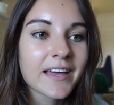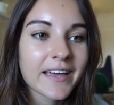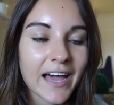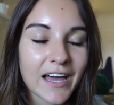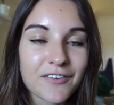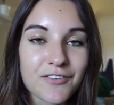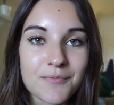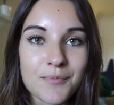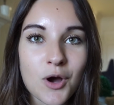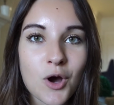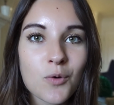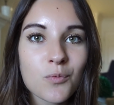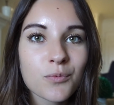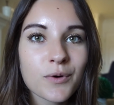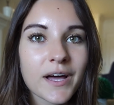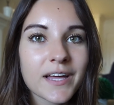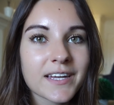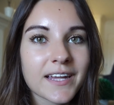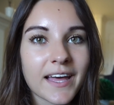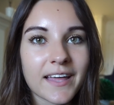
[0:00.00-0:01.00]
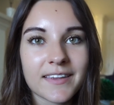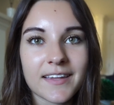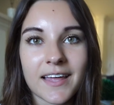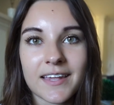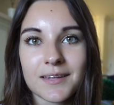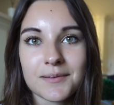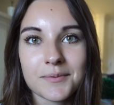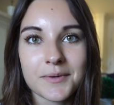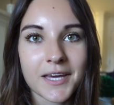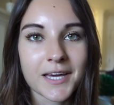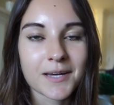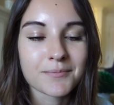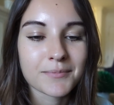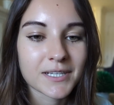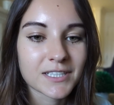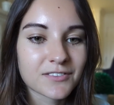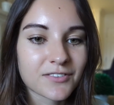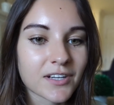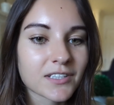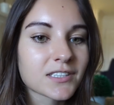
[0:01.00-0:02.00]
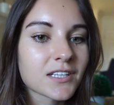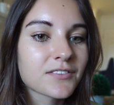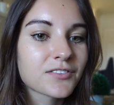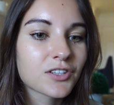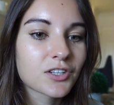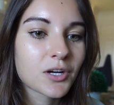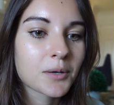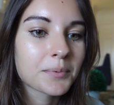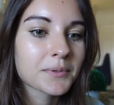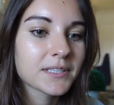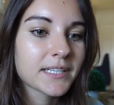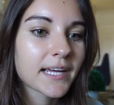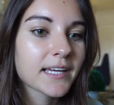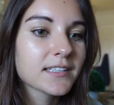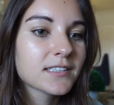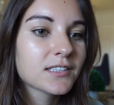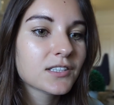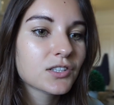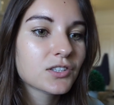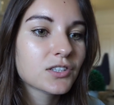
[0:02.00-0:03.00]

cat from home went, and then they became best friends after a couple of days.